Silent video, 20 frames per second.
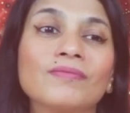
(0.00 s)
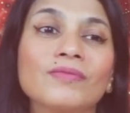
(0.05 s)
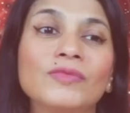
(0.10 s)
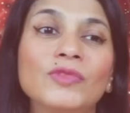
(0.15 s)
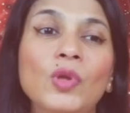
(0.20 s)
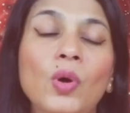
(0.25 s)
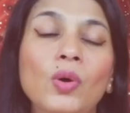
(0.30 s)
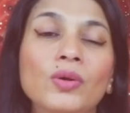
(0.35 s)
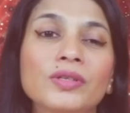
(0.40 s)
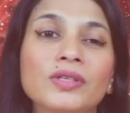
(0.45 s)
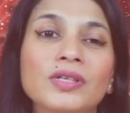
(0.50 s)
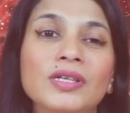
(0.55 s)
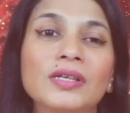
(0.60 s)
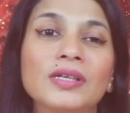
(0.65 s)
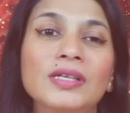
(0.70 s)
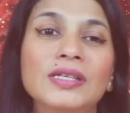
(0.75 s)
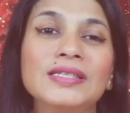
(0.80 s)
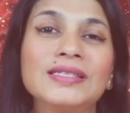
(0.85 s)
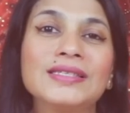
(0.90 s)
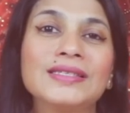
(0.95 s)
not
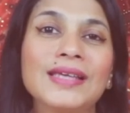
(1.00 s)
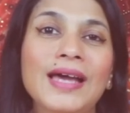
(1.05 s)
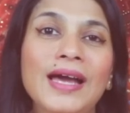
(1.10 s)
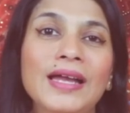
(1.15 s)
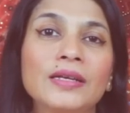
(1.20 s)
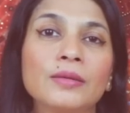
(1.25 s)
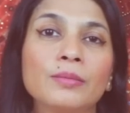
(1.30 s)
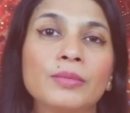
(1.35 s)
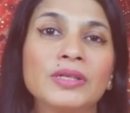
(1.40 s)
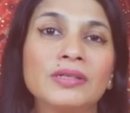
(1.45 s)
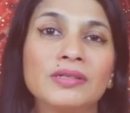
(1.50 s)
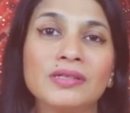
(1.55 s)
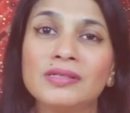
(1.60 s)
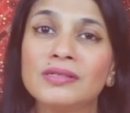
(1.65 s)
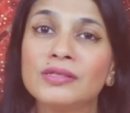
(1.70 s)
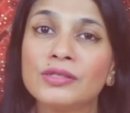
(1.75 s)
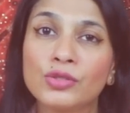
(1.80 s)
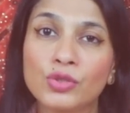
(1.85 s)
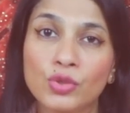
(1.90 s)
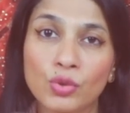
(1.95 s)
in sand but
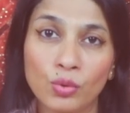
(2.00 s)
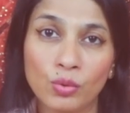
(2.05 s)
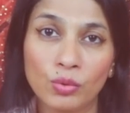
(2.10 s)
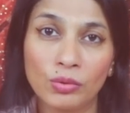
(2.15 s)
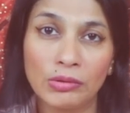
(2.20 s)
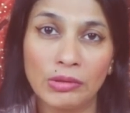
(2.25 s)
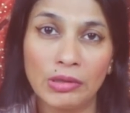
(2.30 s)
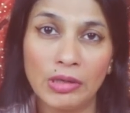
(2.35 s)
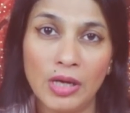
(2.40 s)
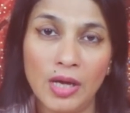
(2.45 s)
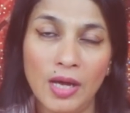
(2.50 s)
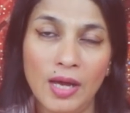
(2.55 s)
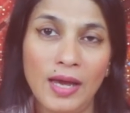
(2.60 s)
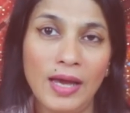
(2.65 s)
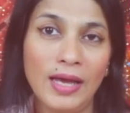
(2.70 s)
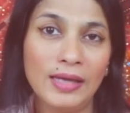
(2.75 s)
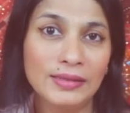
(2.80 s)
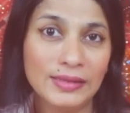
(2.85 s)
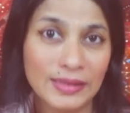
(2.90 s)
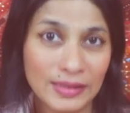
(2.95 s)
in stone,
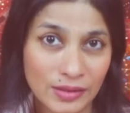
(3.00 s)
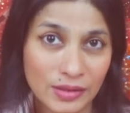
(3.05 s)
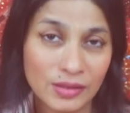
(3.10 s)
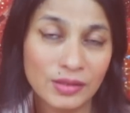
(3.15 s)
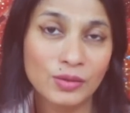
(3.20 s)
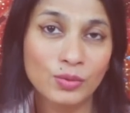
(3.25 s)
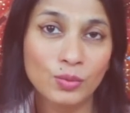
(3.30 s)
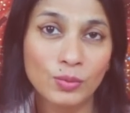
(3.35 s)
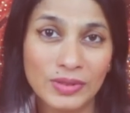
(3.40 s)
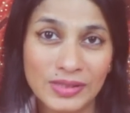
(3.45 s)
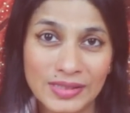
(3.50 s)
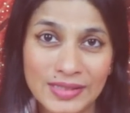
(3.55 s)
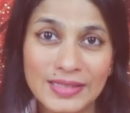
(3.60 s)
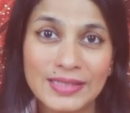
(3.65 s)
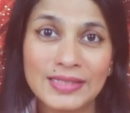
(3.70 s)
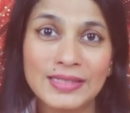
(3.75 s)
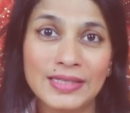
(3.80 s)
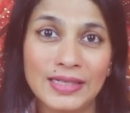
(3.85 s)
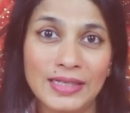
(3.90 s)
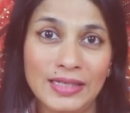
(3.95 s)
and that will
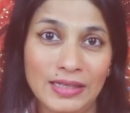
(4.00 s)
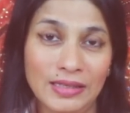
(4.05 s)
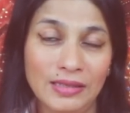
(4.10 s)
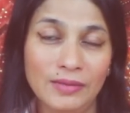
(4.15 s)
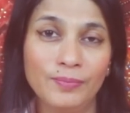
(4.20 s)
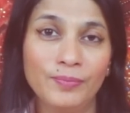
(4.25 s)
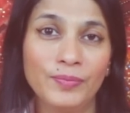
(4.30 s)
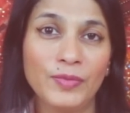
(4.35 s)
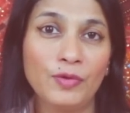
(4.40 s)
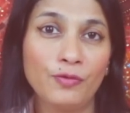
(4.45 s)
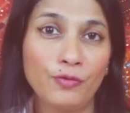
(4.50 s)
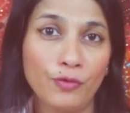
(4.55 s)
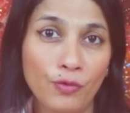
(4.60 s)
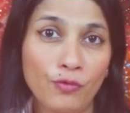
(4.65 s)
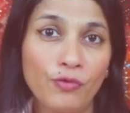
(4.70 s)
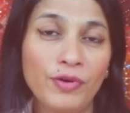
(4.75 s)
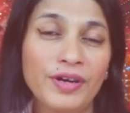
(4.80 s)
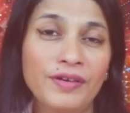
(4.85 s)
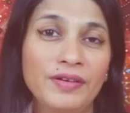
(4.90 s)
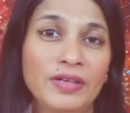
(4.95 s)
stay
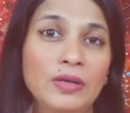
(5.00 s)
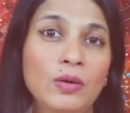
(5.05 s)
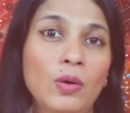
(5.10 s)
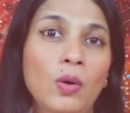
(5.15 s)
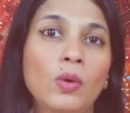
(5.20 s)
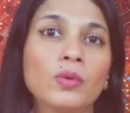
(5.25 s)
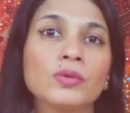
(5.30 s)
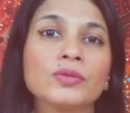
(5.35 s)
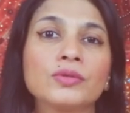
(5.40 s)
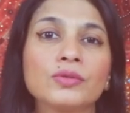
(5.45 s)
for very long.